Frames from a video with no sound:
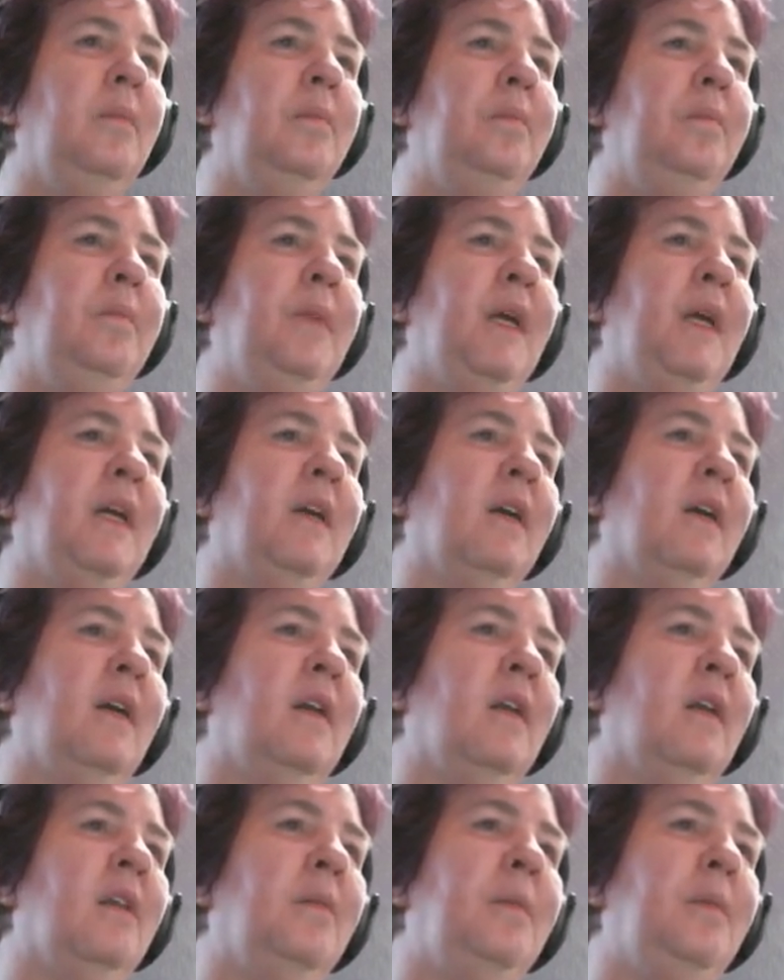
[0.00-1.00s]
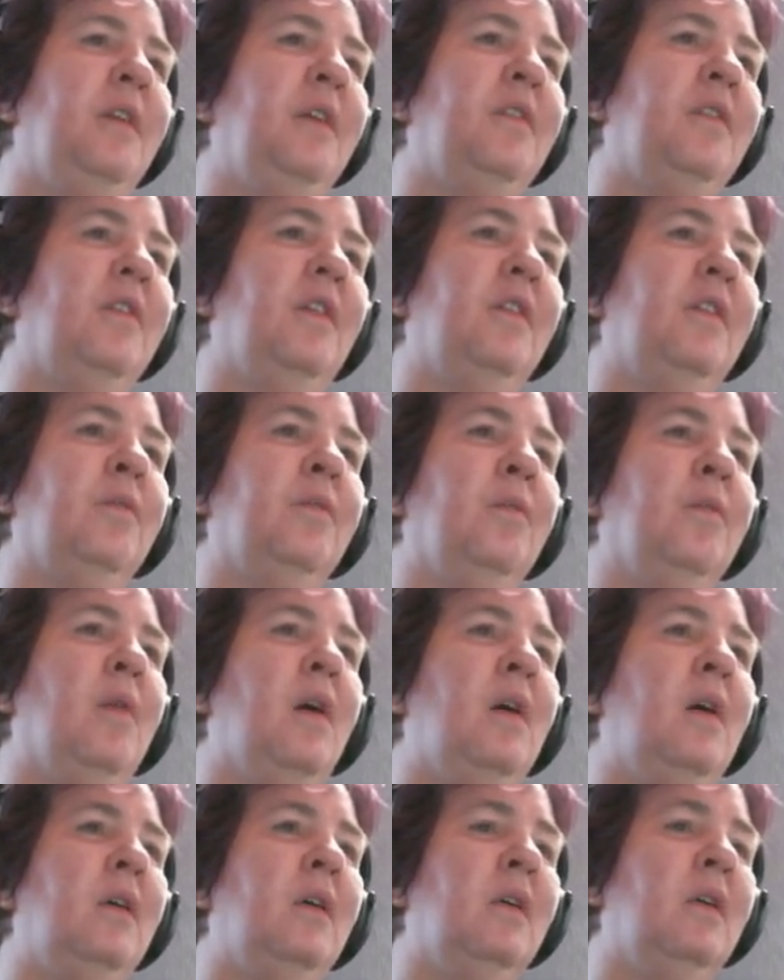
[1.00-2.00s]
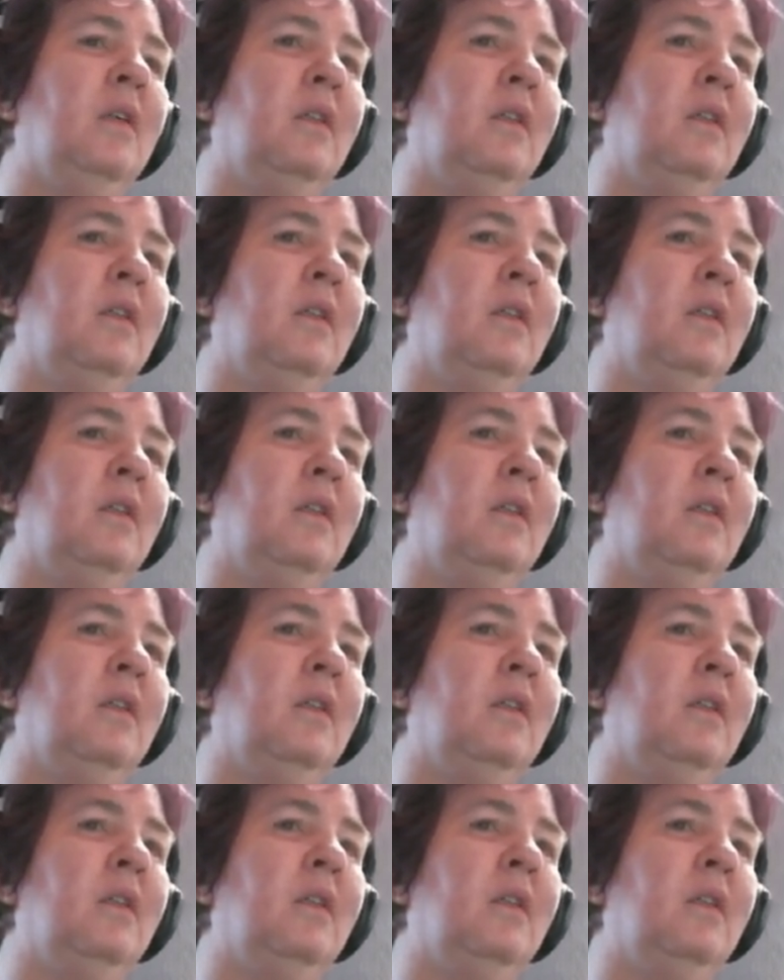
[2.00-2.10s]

pick another piece that's wrong.